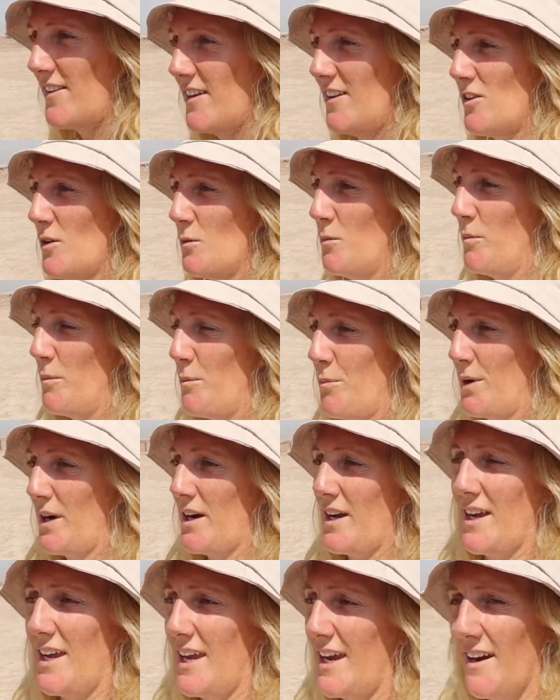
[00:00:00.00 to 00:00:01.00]
see some
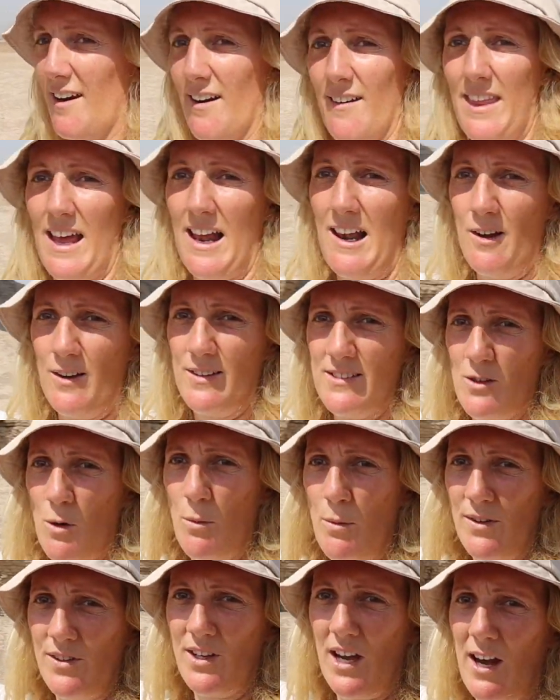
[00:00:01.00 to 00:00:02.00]
brick here that looks
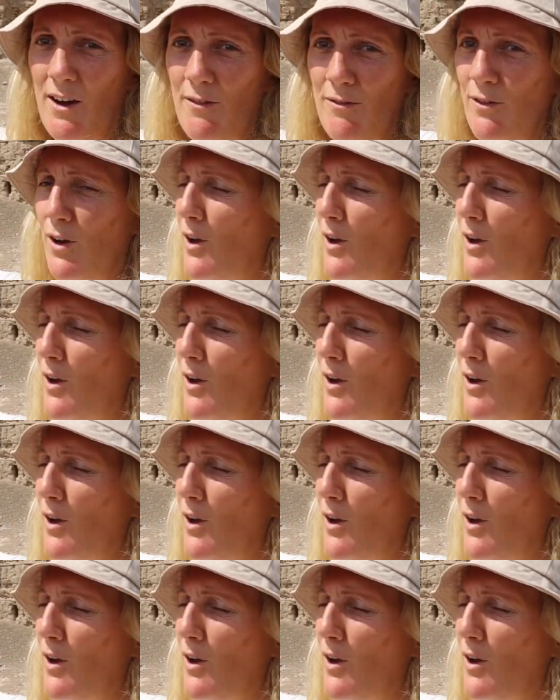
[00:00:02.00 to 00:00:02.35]
almost kind of